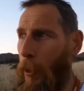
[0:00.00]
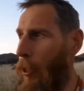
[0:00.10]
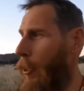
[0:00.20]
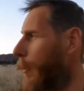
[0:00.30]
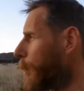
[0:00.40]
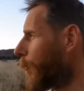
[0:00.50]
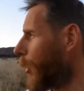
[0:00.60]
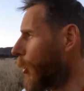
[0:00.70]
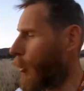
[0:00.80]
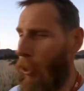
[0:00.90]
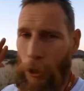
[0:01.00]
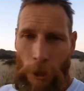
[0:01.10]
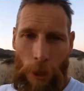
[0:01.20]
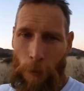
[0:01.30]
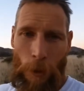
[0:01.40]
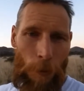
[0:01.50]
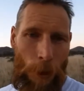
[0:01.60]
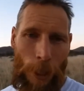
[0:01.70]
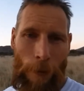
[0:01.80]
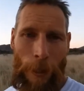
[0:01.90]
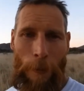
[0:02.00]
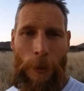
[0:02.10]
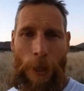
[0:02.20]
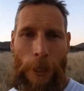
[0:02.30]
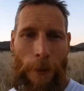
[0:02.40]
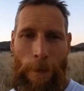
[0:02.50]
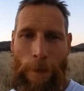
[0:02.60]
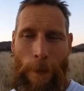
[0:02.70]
But it's nice just sometimes just to have a cup of tea,